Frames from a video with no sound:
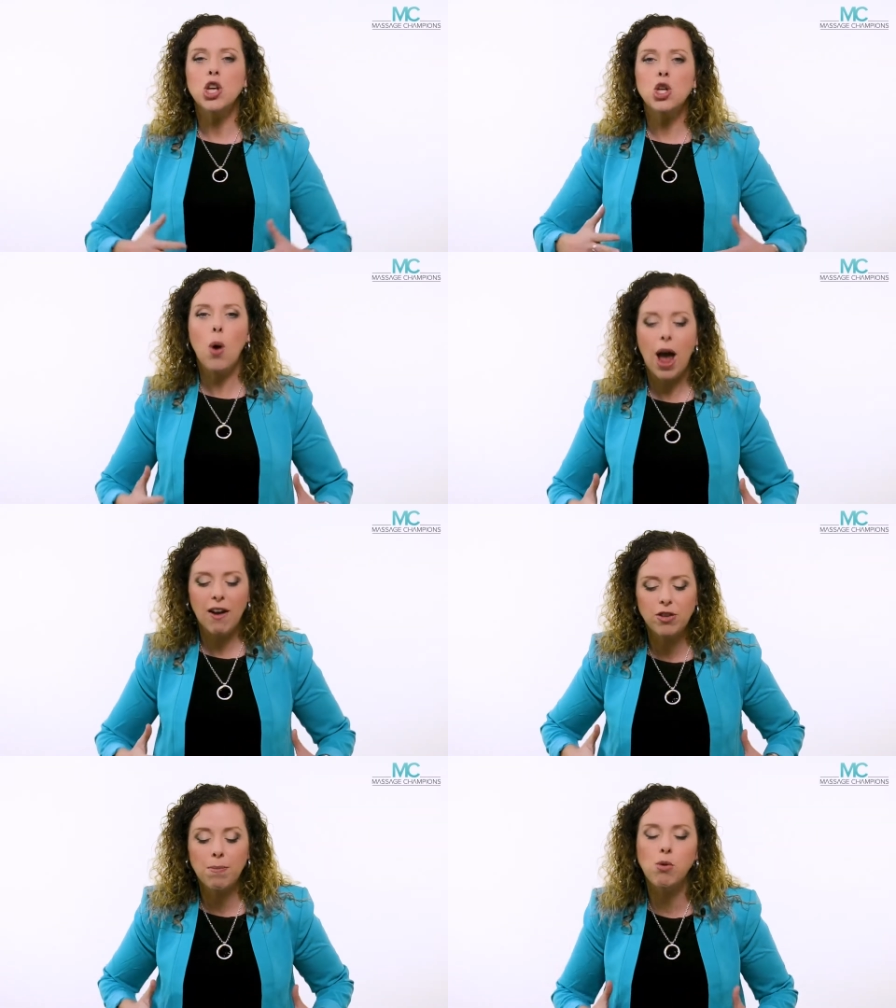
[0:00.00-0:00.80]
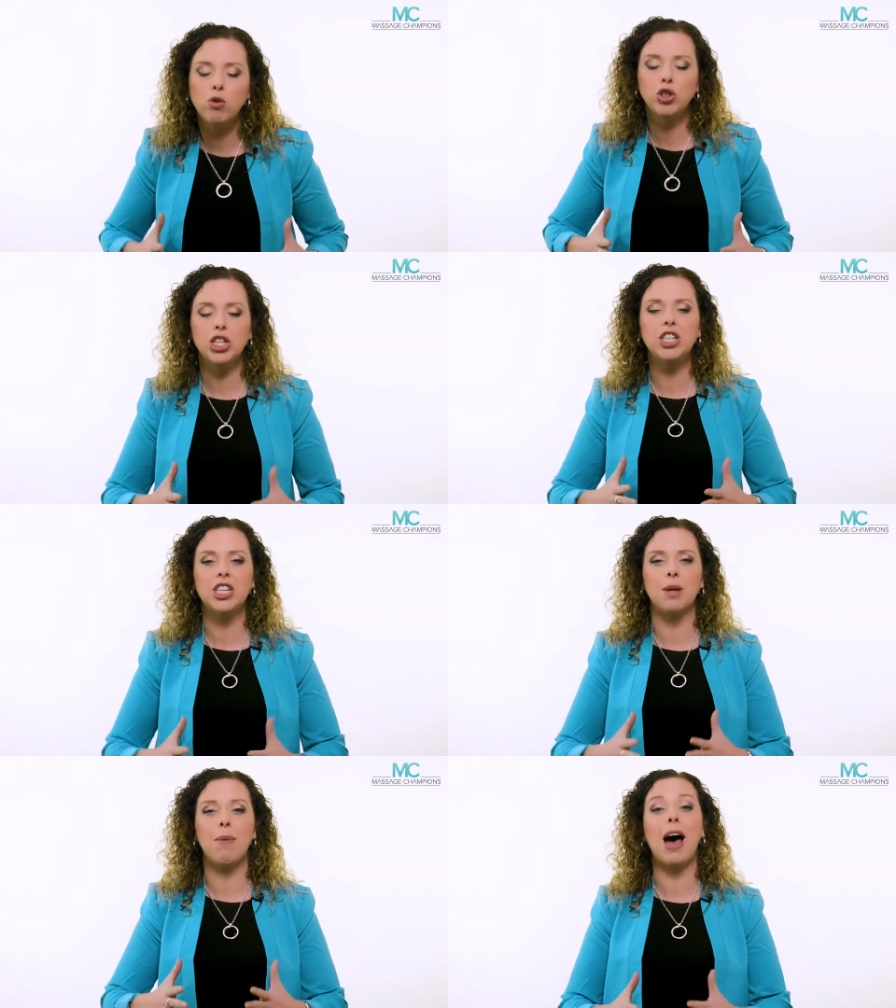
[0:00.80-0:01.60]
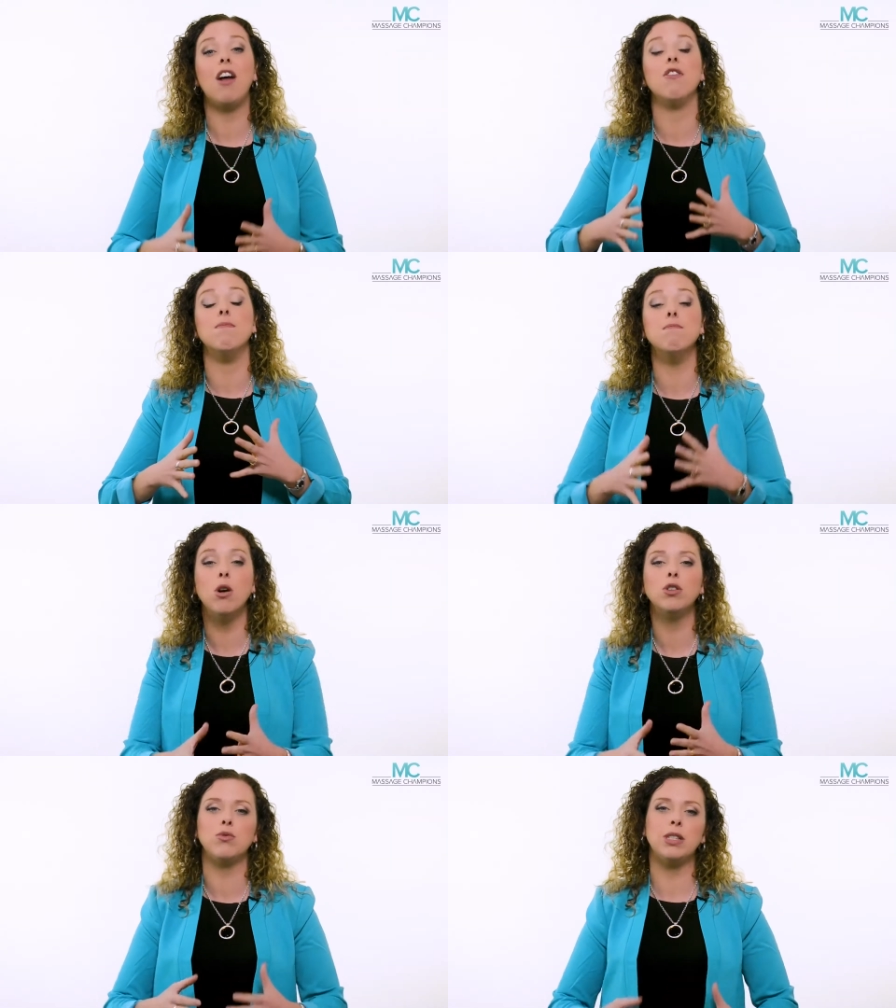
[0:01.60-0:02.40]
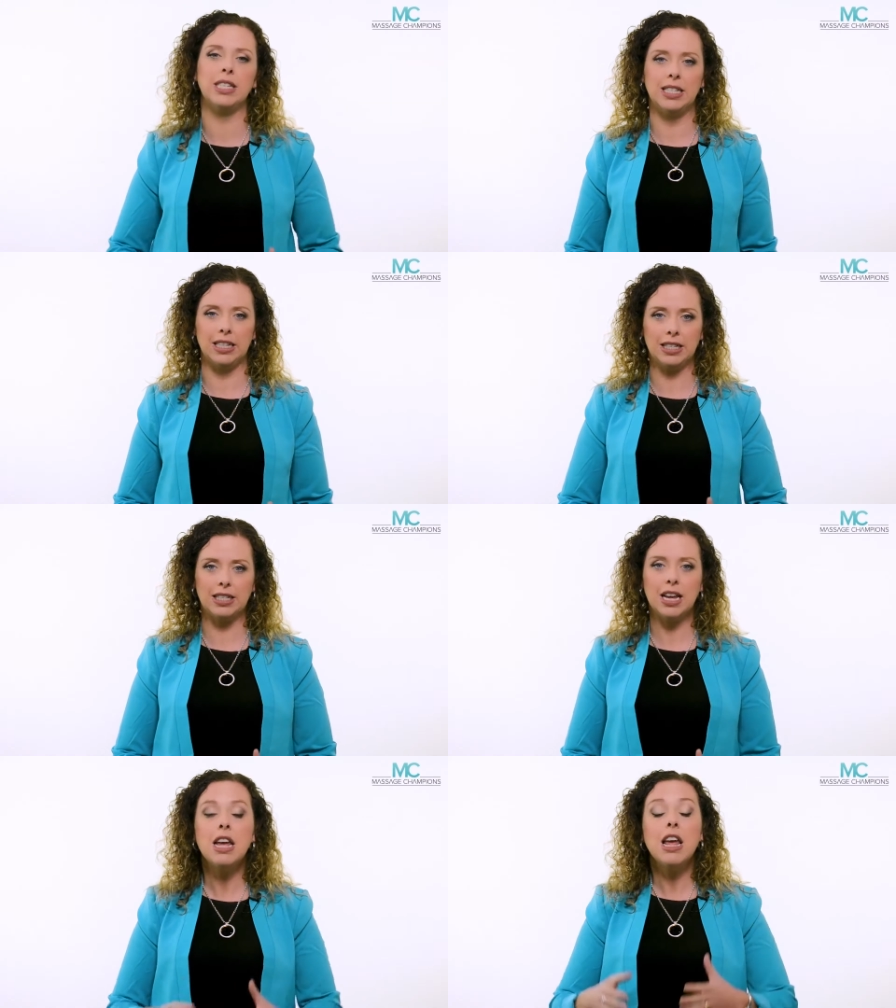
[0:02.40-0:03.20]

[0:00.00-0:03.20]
You have to push into the path of most resistance.